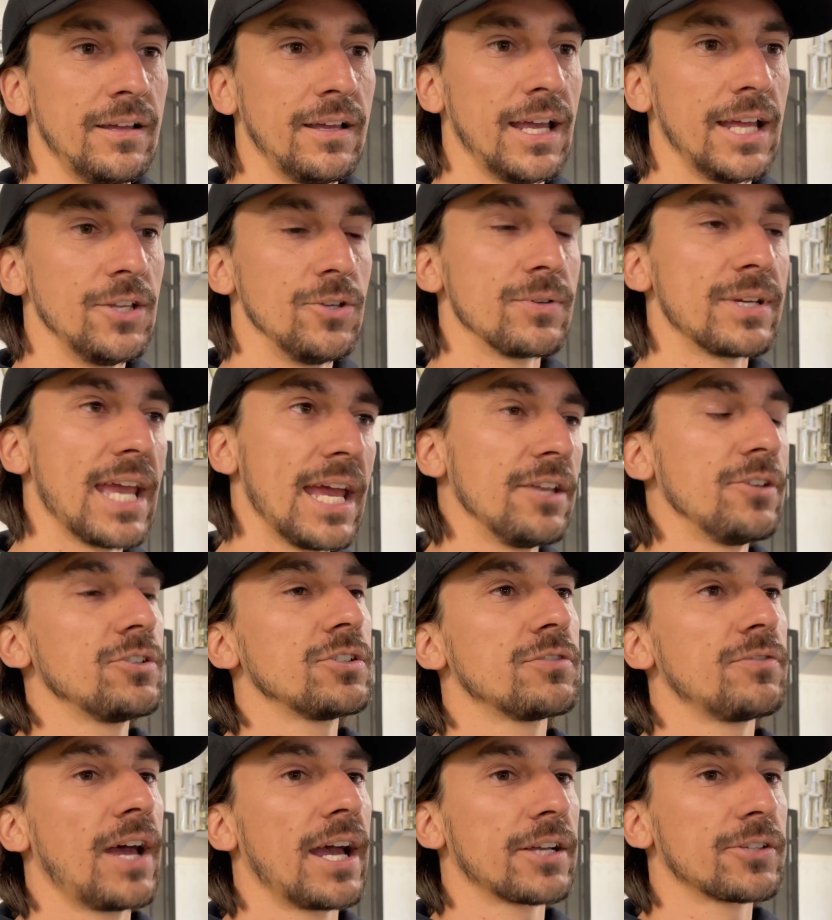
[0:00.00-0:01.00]
And you can
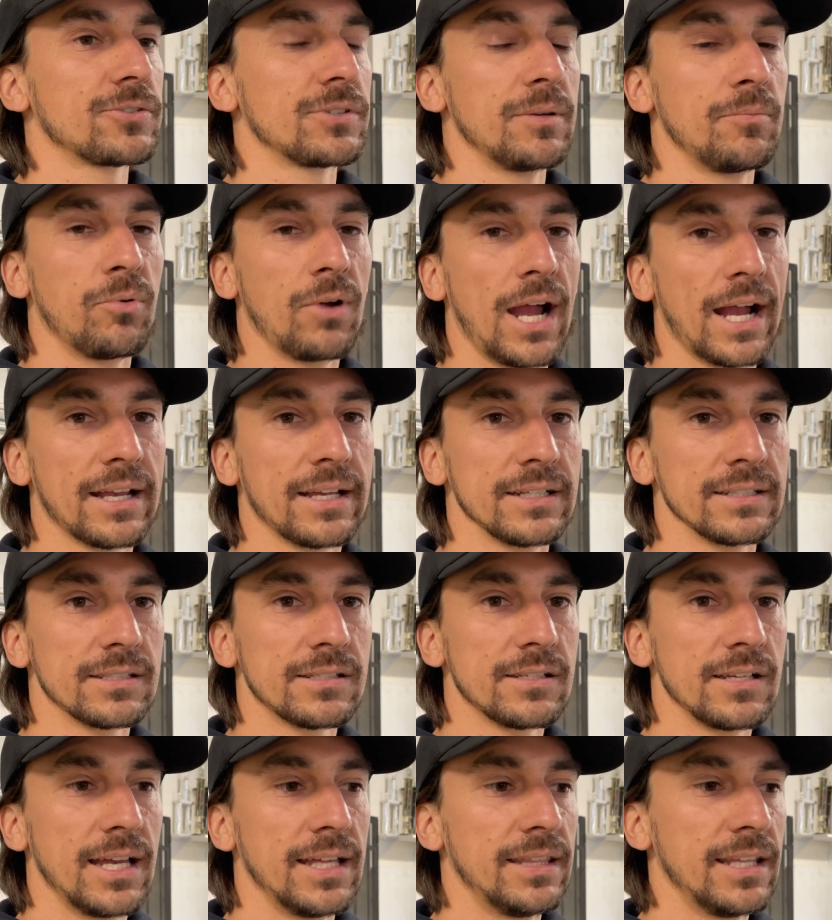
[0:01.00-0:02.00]
use factory
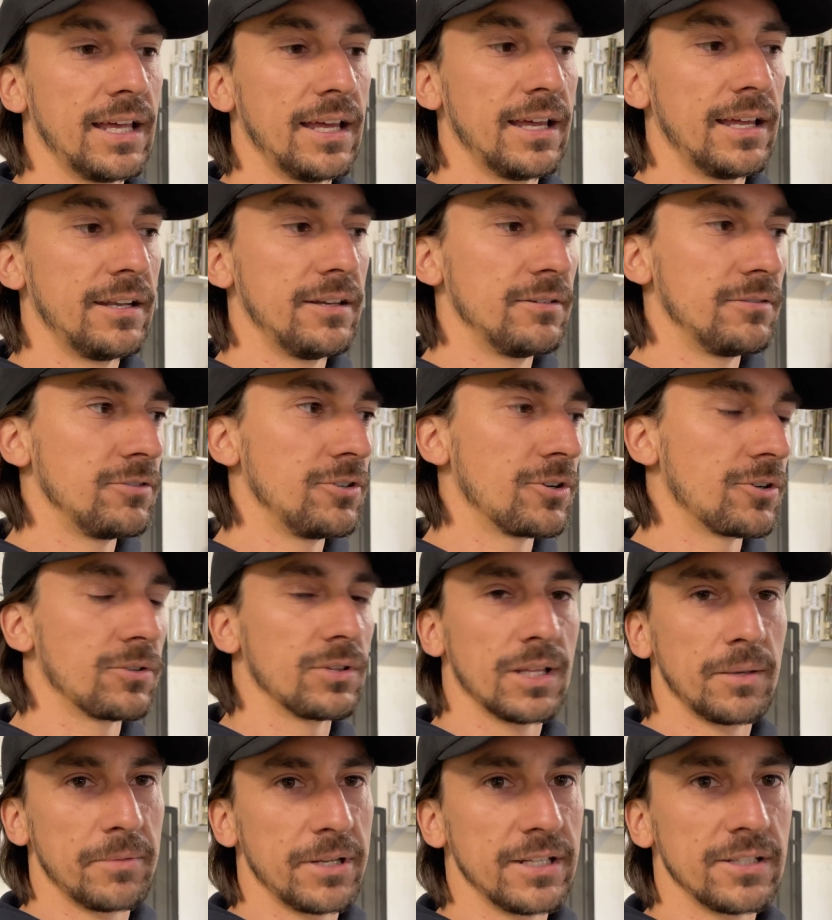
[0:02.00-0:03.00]
brackets, and then you're
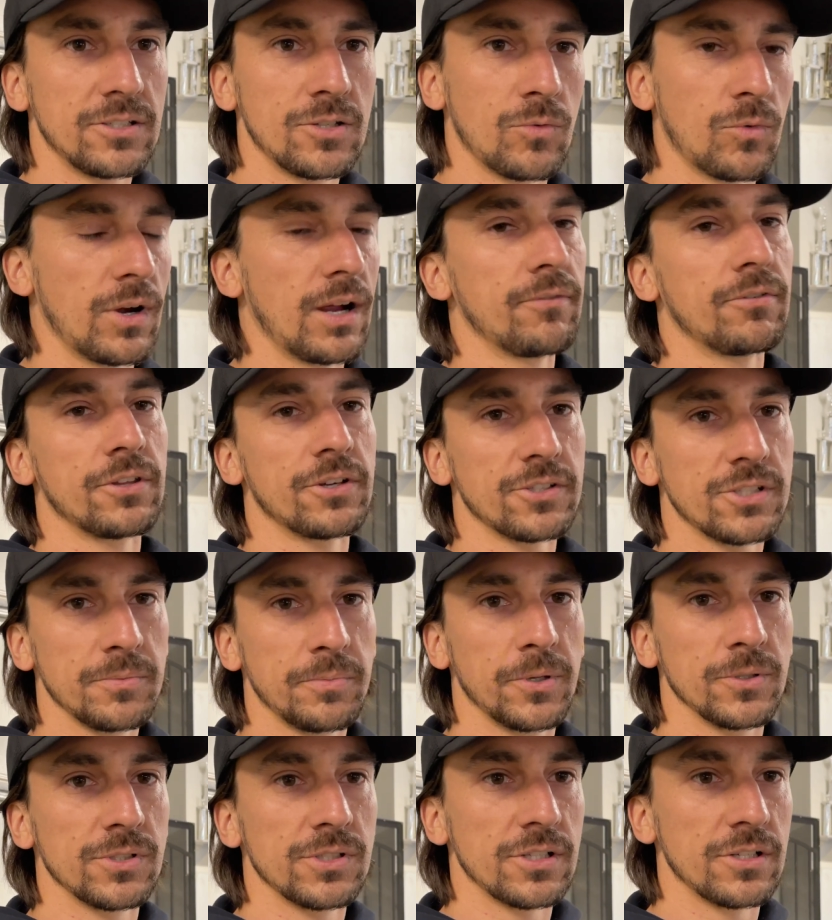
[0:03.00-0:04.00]
limited to wherever they're
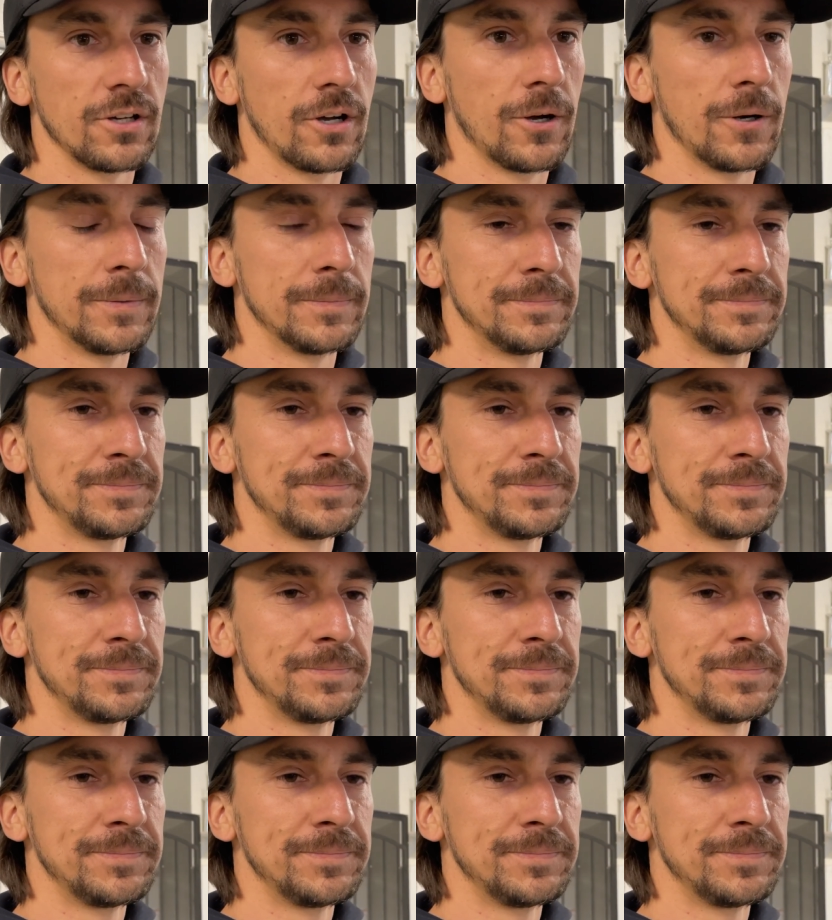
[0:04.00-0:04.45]
supposed to go.